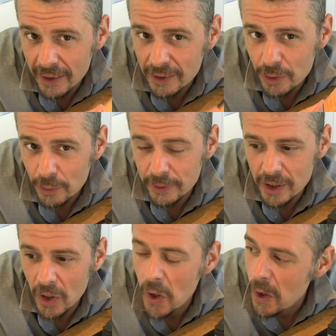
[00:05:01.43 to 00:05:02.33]
you normally
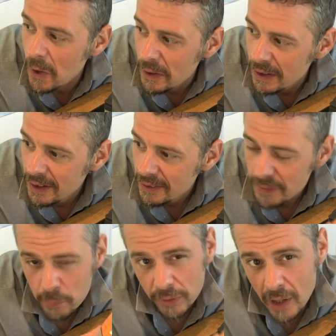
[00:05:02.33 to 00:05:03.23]
call the
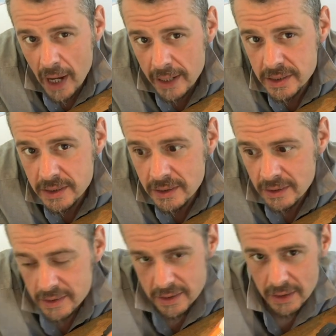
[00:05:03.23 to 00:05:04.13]
plants
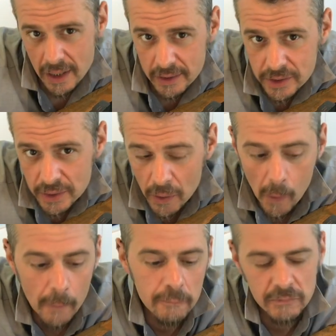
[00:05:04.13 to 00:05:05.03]
cilantro,
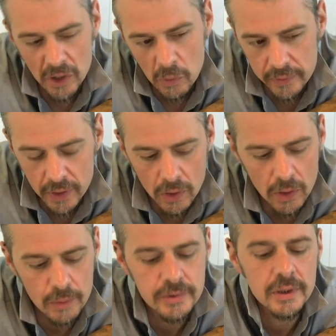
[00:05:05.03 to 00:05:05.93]
you know, with the
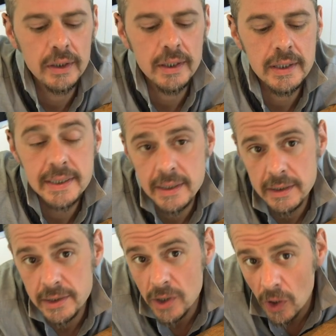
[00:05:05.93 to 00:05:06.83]
herbs, and then the
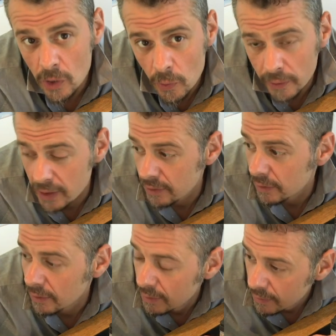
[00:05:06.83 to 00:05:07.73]
seeds you call
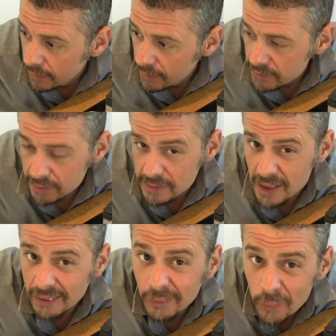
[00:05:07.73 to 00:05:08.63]
coriander. Turns
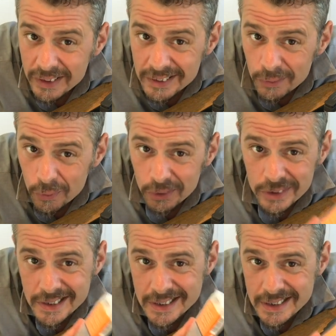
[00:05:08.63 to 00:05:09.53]
out in the rest of the world,
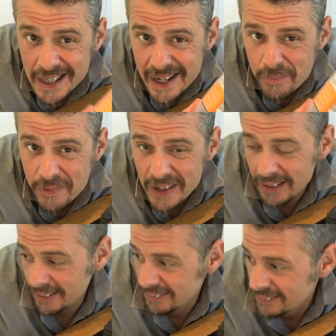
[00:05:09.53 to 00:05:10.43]
it's the same
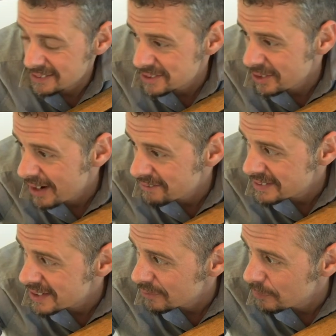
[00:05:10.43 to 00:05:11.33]
thing. And so you have to
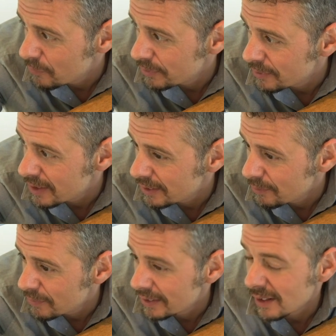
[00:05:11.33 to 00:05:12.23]
tell them whether or not you
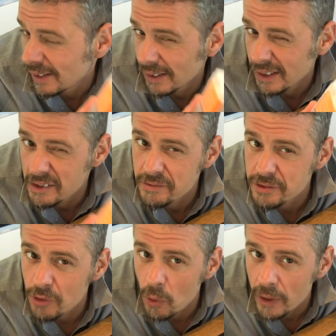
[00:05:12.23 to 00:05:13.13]
want leaves
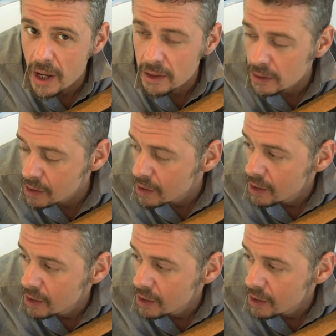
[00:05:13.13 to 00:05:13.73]
of coriander